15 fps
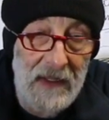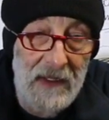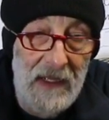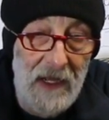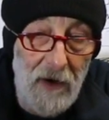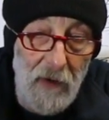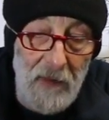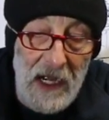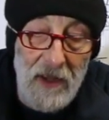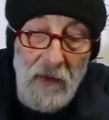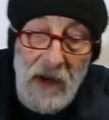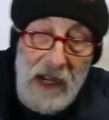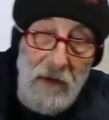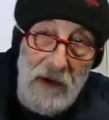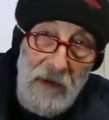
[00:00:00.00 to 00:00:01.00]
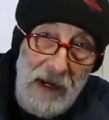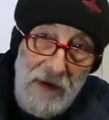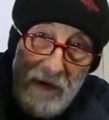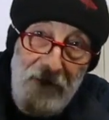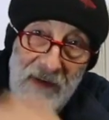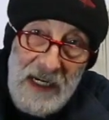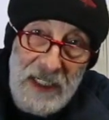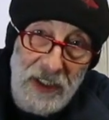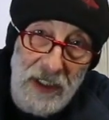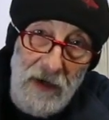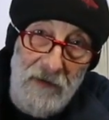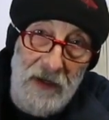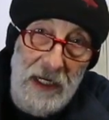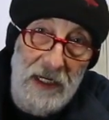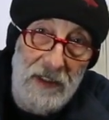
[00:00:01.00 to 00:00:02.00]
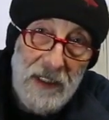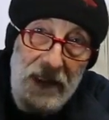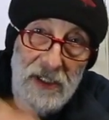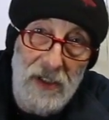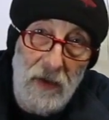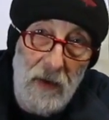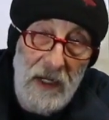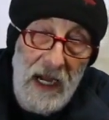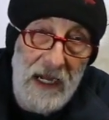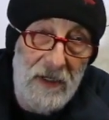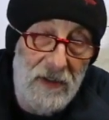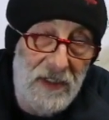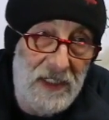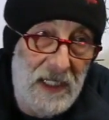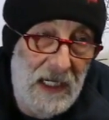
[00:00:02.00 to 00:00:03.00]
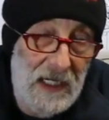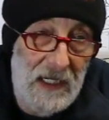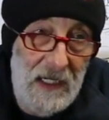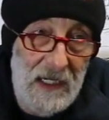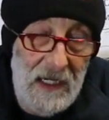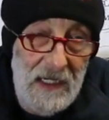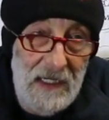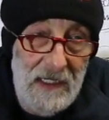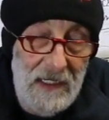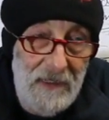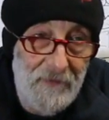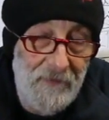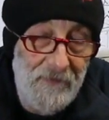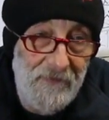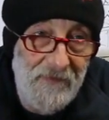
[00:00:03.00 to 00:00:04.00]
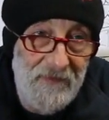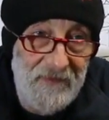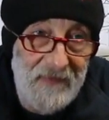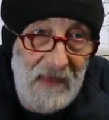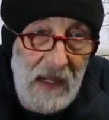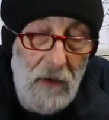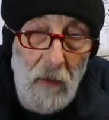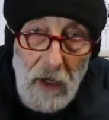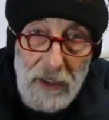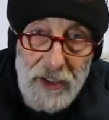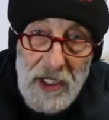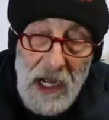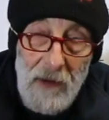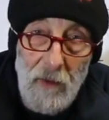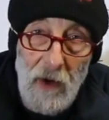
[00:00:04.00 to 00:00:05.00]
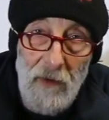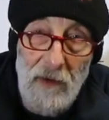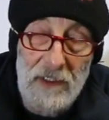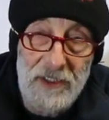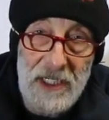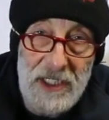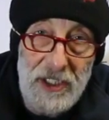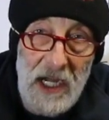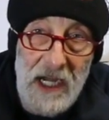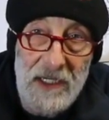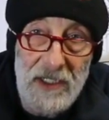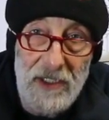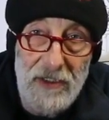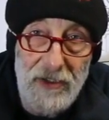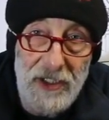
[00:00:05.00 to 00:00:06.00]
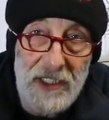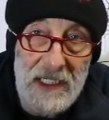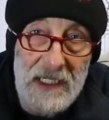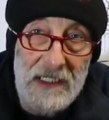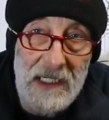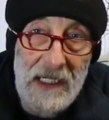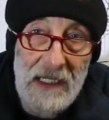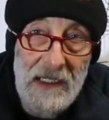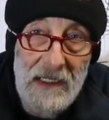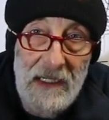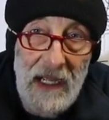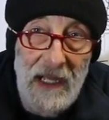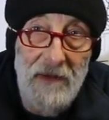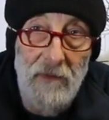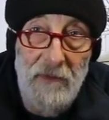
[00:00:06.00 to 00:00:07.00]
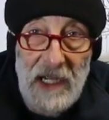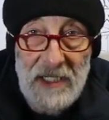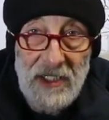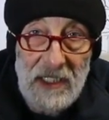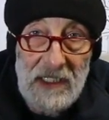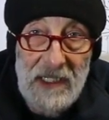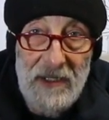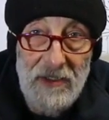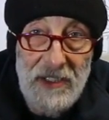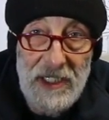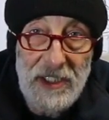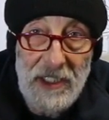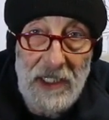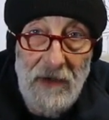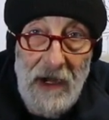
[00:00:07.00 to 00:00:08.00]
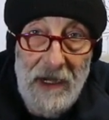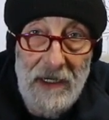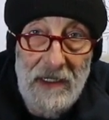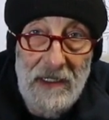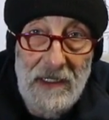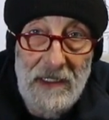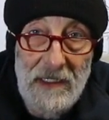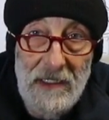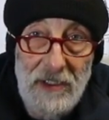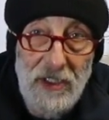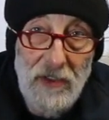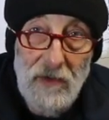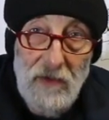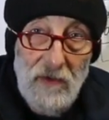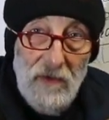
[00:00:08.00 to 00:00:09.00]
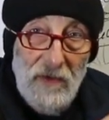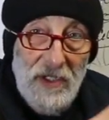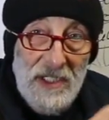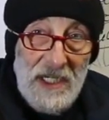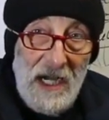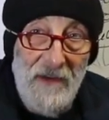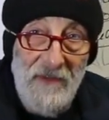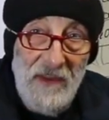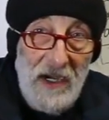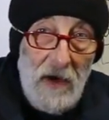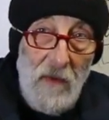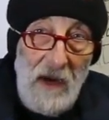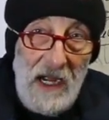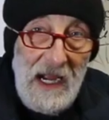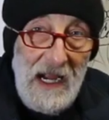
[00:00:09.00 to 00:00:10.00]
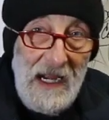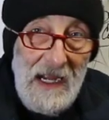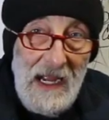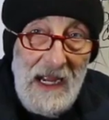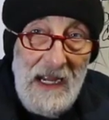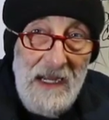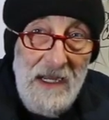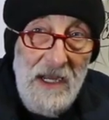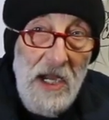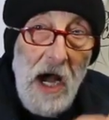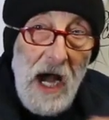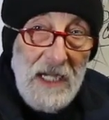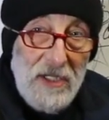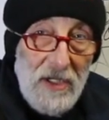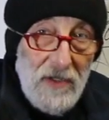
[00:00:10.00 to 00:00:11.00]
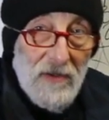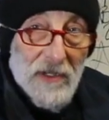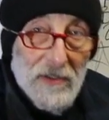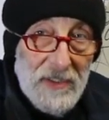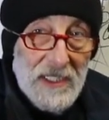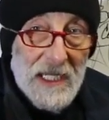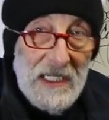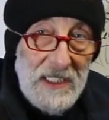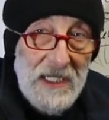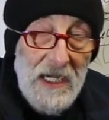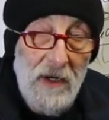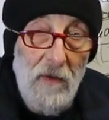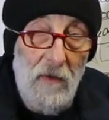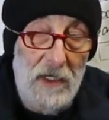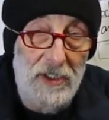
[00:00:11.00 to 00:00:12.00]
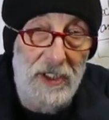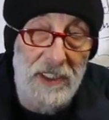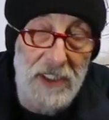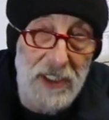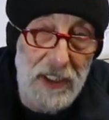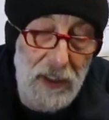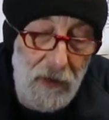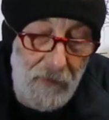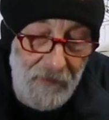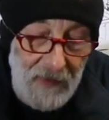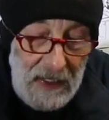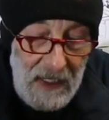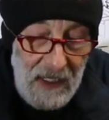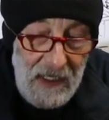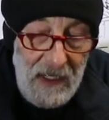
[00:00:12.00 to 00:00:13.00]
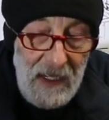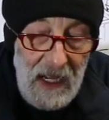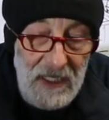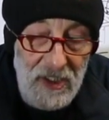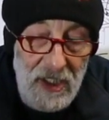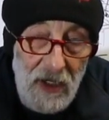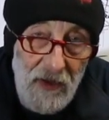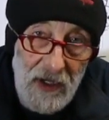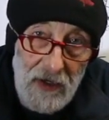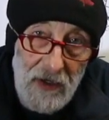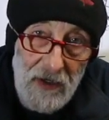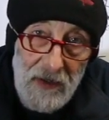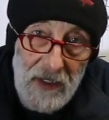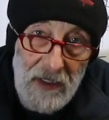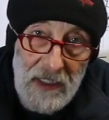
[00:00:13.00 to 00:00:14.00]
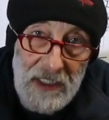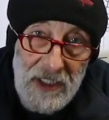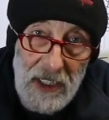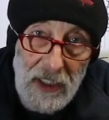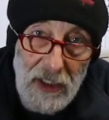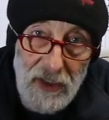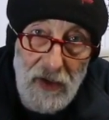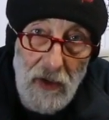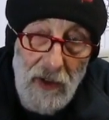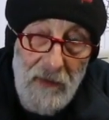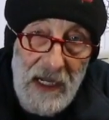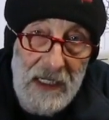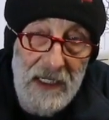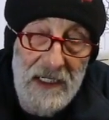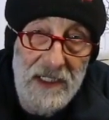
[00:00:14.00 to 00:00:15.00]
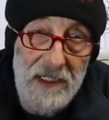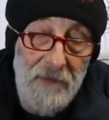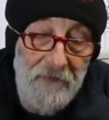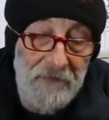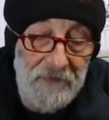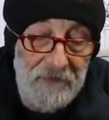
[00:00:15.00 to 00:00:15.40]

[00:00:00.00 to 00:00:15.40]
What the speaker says: And oh, by the way, we want to invite you over here to this creators workshop where we'll teach you how to do shit. And basically, they're teaching you how to do stuff their way and not do those things they don't want you to do. And so it's a control mechanism.